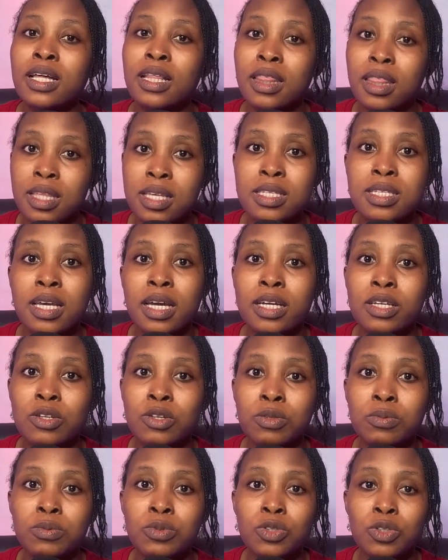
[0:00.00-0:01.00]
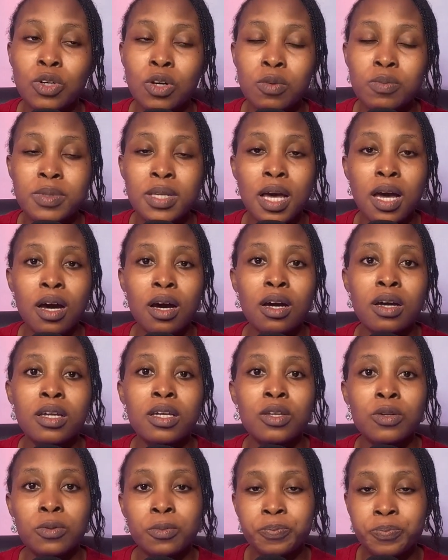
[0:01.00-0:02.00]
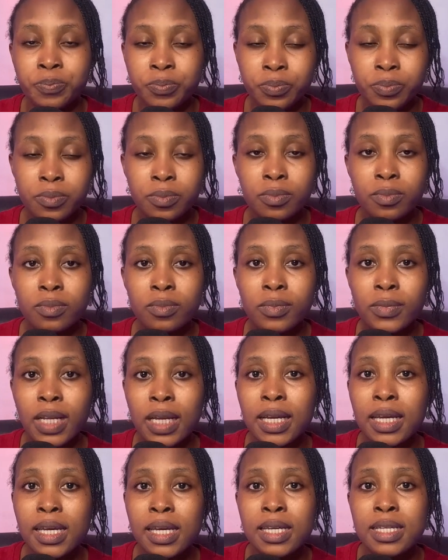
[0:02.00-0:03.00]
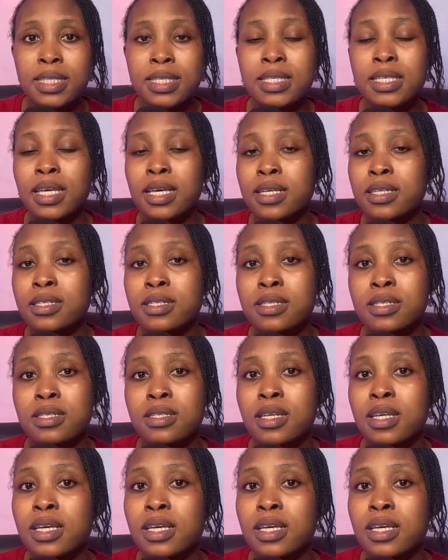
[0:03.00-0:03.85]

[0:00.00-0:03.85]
this kind of jobs are ATS